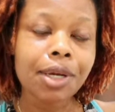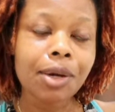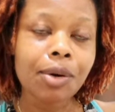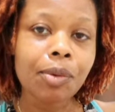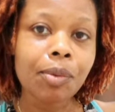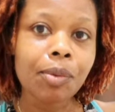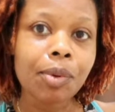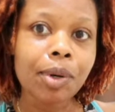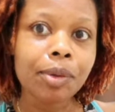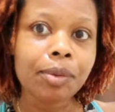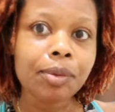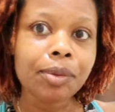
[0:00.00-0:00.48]

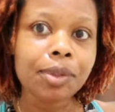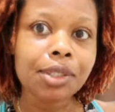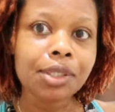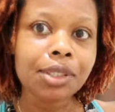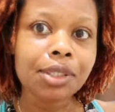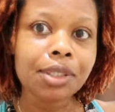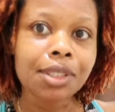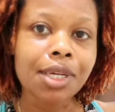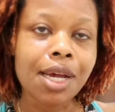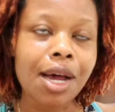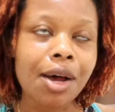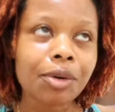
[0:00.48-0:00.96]
would
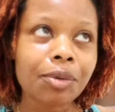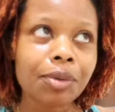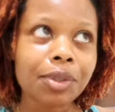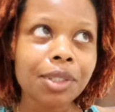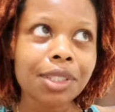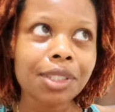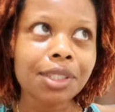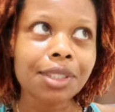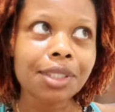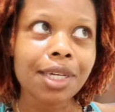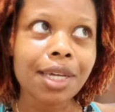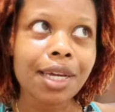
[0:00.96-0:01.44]

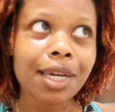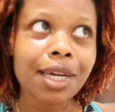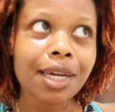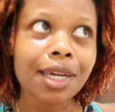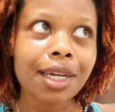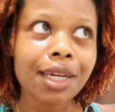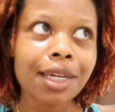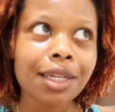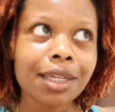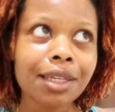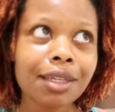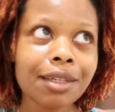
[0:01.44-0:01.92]
you say
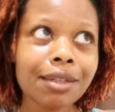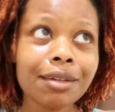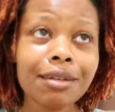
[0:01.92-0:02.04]
it?